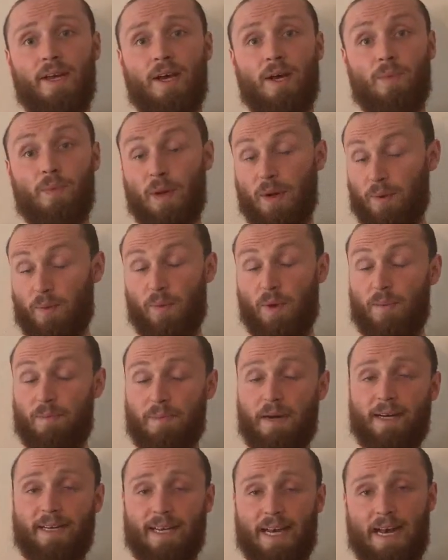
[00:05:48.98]
Well, what
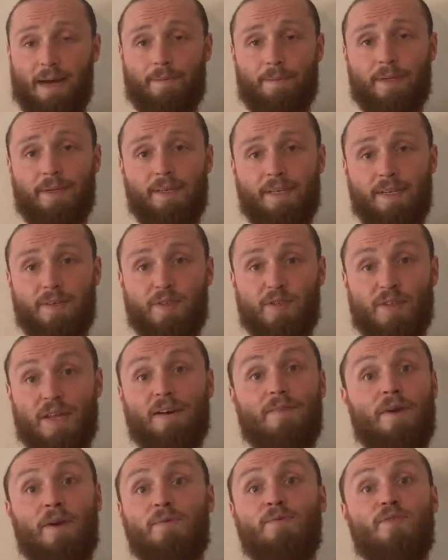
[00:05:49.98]
might happen is
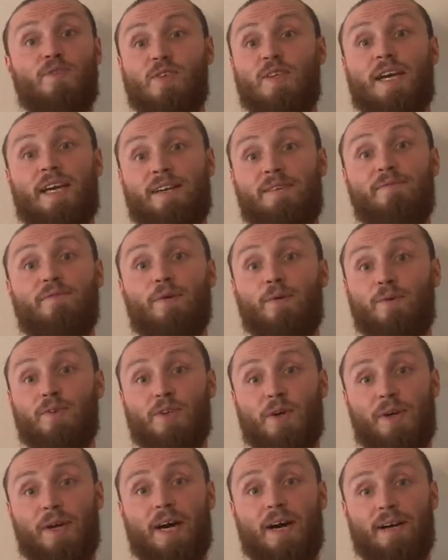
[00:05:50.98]
their own state falls
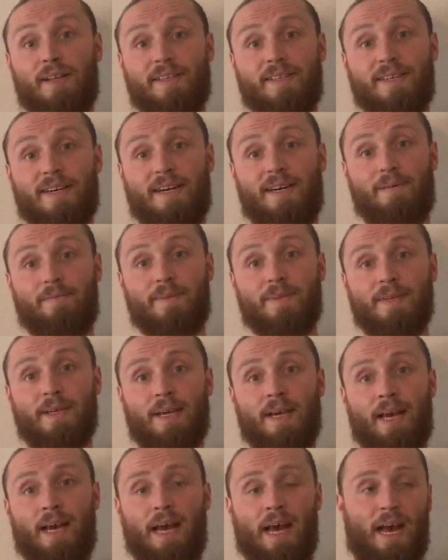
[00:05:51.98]
on hard times.
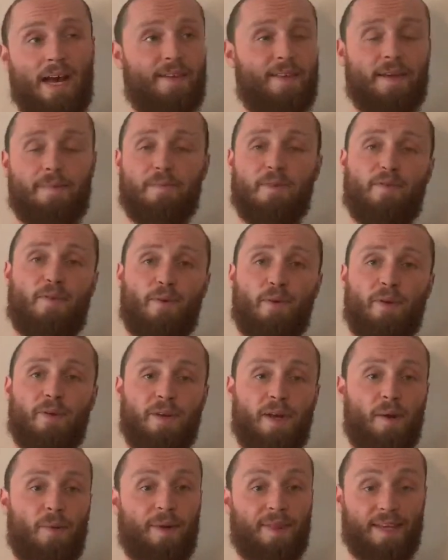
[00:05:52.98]
And then before you
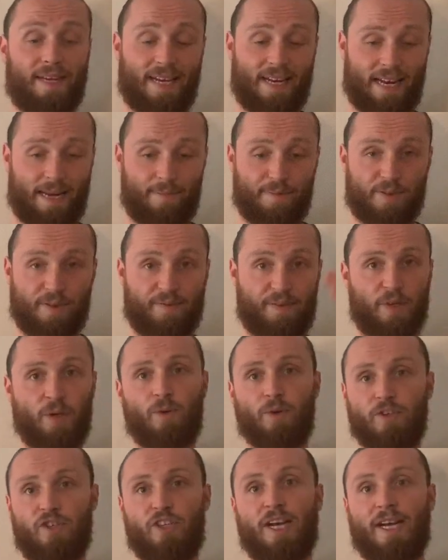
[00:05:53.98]
know it, the collapse of
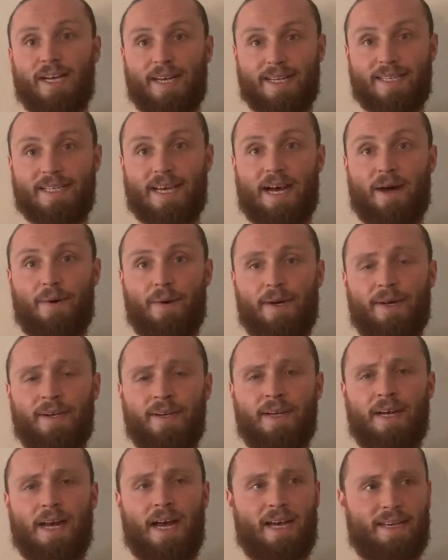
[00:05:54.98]
your Jenga tower
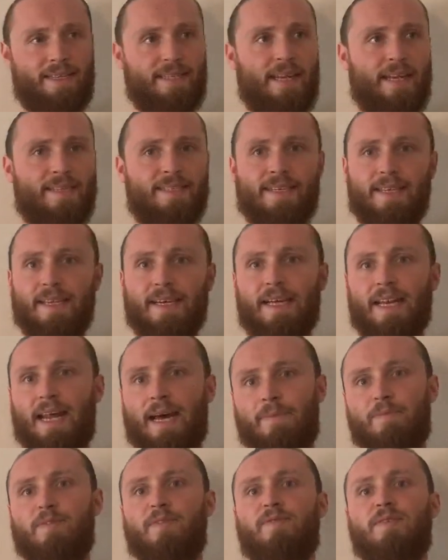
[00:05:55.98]
has led to the
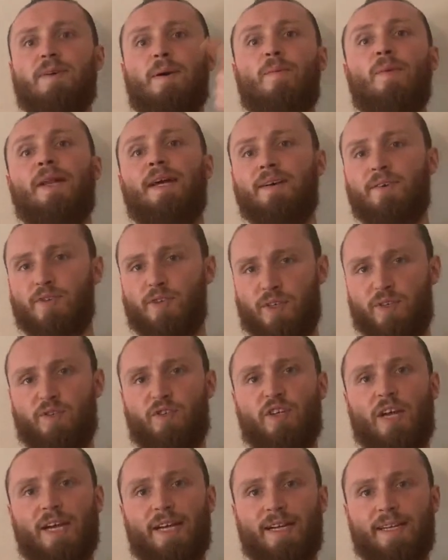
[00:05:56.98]
collapse of someone else's
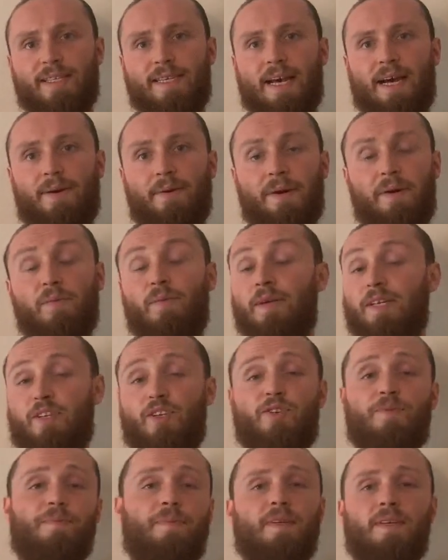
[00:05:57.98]
Jenga tower,
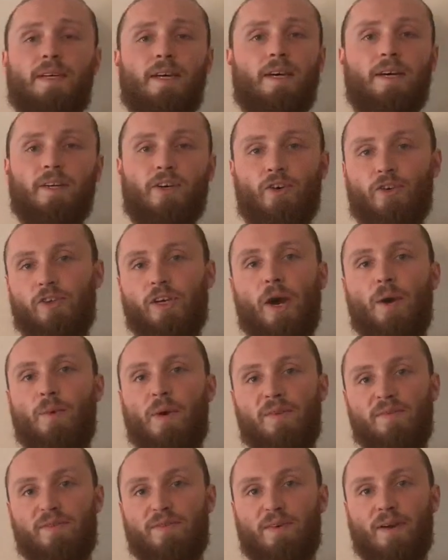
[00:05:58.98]
which could go
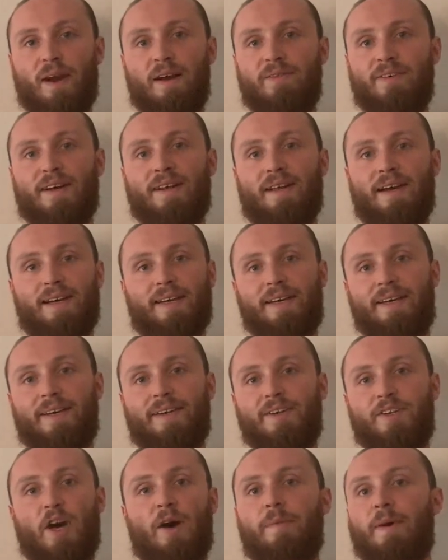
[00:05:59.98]
on forever like a
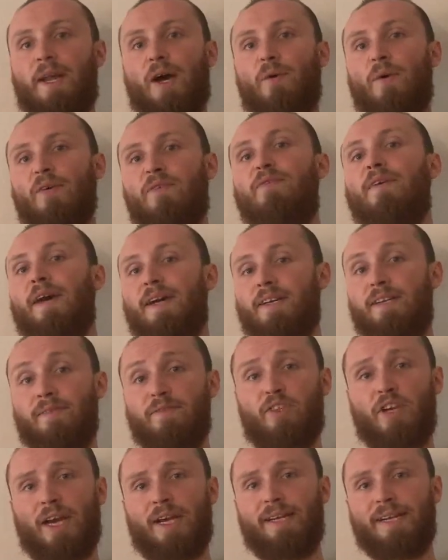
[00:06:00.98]
domino effect of
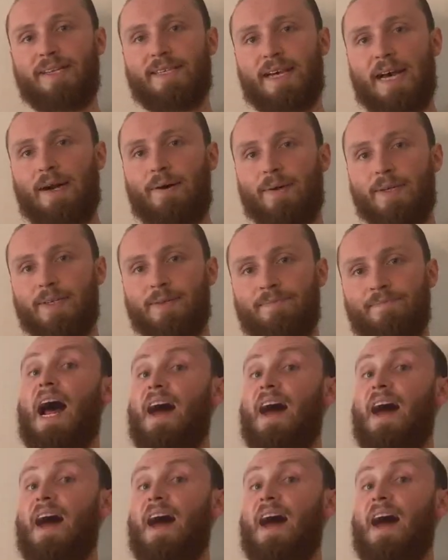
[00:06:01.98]
Jenga towers.